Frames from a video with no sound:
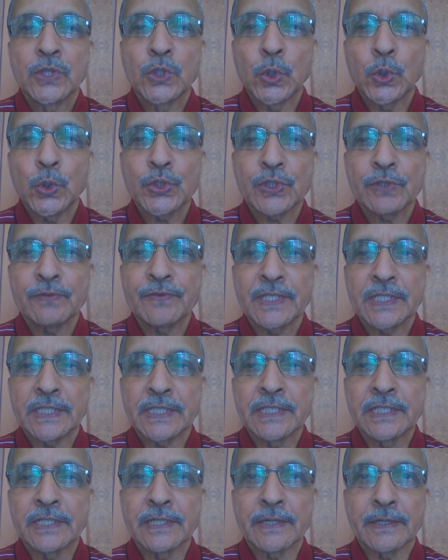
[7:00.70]
those of the
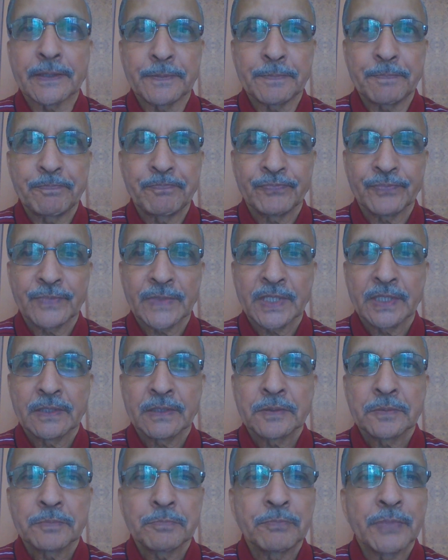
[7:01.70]
other,
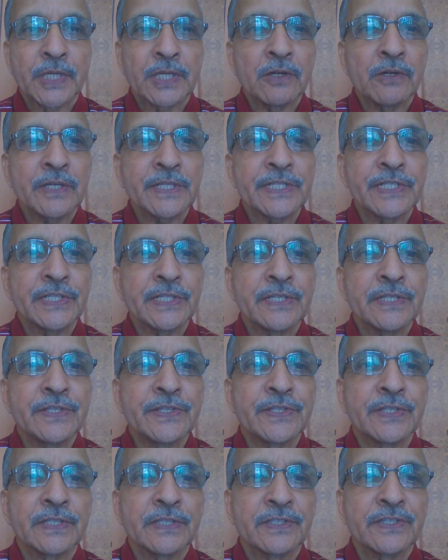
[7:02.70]
because it
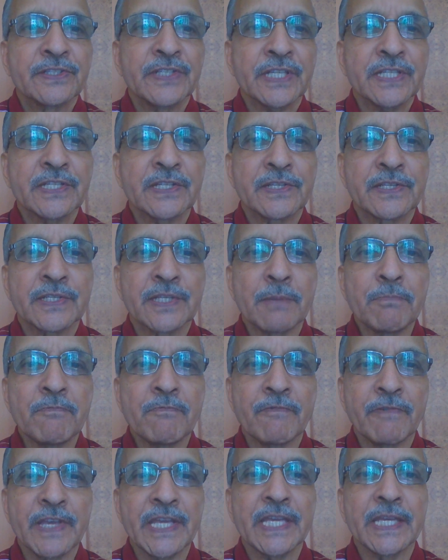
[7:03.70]
is just
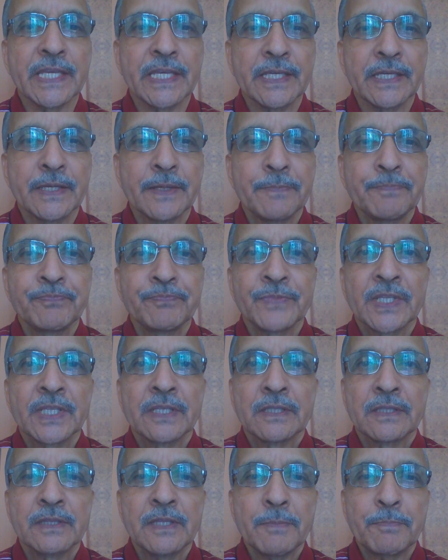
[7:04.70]
some way
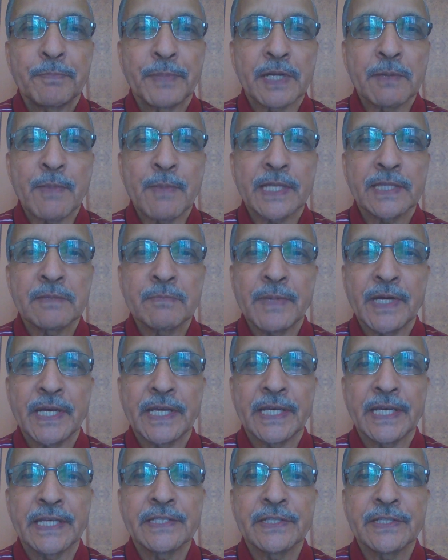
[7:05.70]
the Paramatma
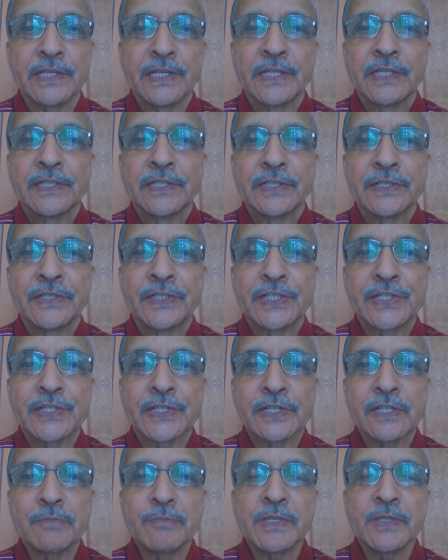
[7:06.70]
has
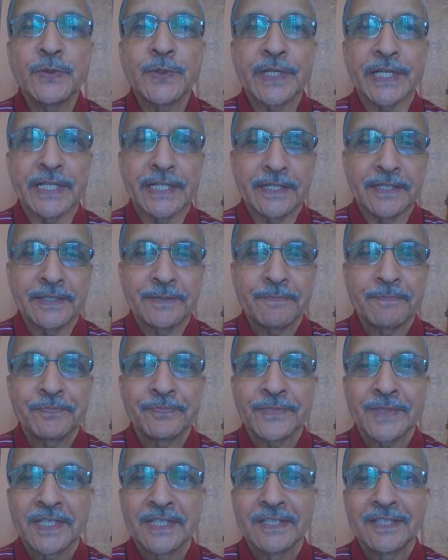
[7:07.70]
distributed
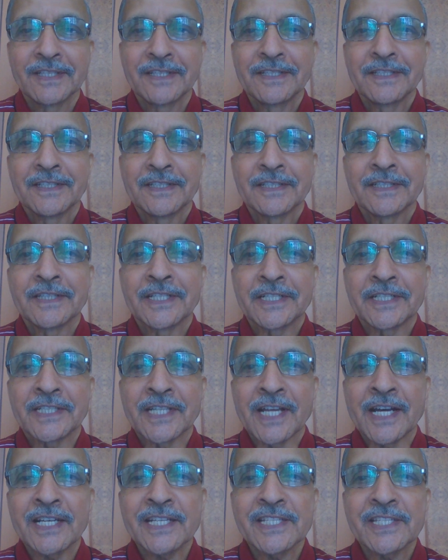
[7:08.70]
the
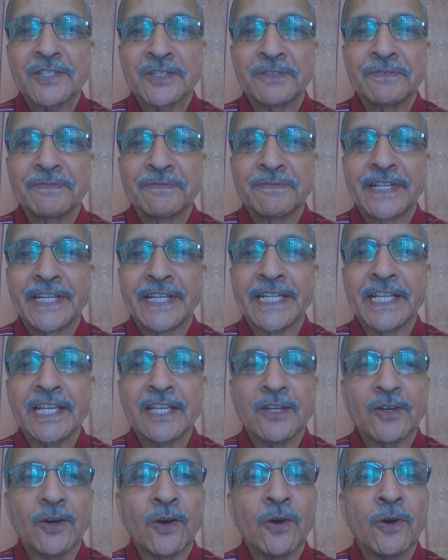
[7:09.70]
task of
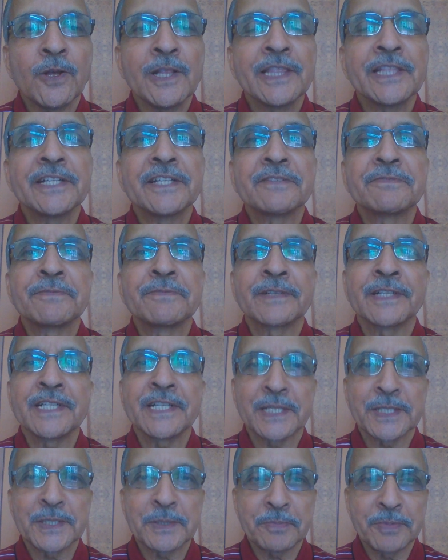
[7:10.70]
getting all the
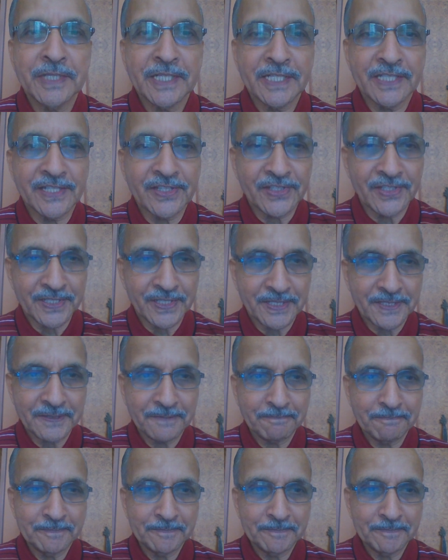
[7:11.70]
different experiences.